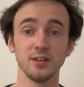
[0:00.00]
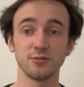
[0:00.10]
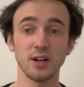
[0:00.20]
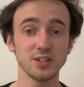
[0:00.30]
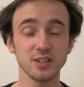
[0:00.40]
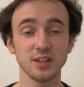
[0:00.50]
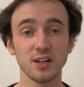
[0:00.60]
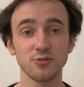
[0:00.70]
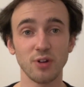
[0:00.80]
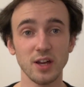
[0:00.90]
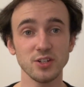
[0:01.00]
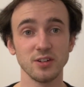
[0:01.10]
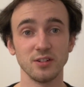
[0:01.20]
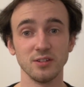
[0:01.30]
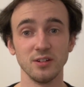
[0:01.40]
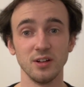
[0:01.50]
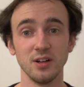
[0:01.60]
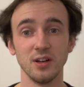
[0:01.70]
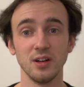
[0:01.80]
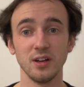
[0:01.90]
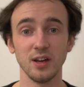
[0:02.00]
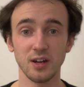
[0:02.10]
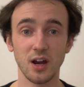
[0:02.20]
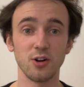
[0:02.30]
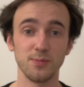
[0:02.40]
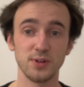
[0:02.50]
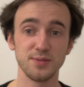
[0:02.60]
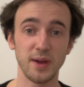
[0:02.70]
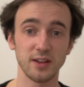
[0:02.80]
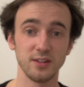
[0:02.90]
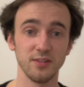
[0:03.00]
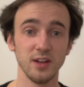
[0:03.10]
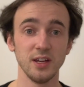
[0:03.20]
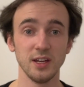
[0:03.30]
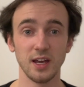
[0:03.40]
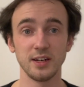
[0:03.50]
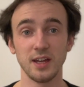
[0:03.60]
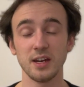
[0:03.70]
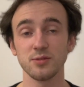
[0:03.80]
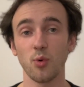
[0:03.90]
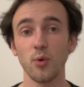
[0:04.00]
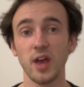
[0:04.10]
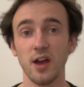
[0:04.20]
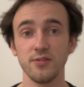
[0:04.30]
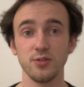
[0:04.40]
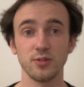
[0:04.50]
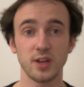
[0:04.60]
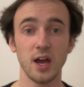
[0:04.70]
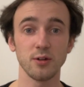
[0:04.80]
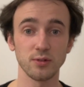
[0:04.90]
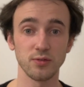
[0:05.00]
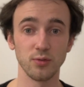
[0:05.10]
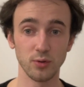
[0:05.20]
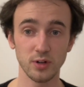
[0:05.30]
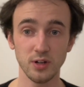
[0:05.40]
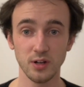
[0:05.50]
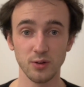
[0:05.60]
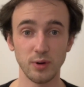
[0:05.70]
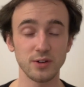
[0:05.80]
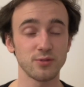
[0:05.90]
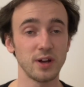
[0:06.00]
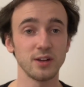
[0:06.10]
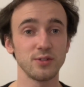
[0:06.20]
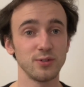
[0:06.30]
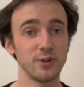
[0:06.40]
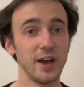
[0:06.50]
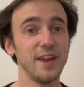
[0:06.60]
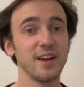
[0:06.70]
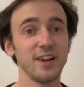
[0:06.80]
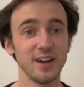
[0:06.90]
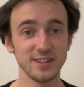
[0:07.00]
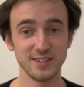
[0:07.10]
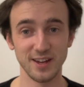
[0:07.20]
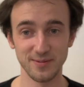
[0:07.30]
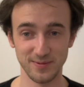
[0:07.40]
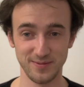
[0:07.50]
Russia is not rational in our perspective, and that is what we have to account for when trying to analyze them.